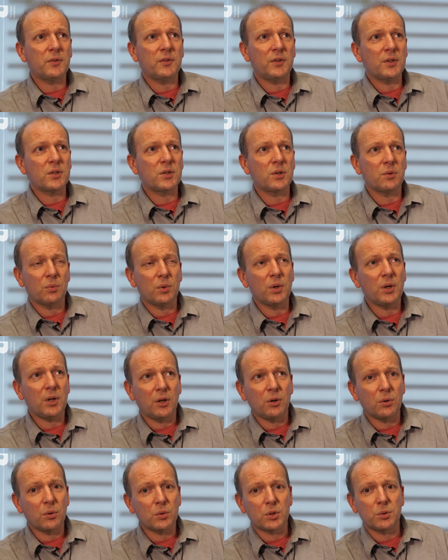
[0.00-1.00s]
theatre
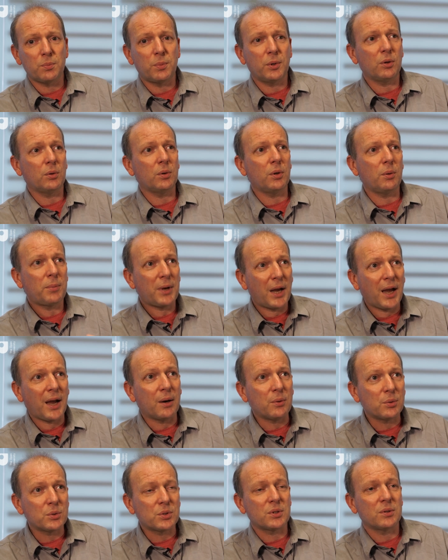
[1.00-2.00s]
really ought to be all
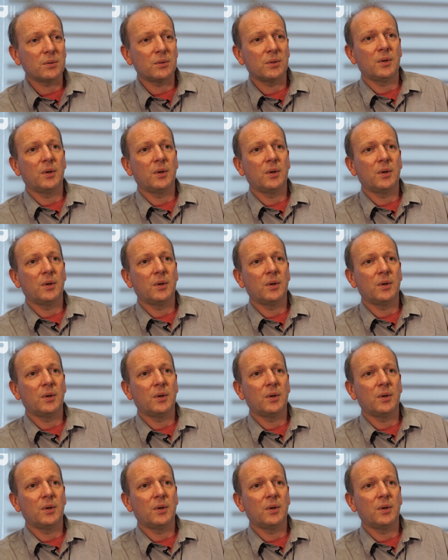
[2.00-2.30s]
about,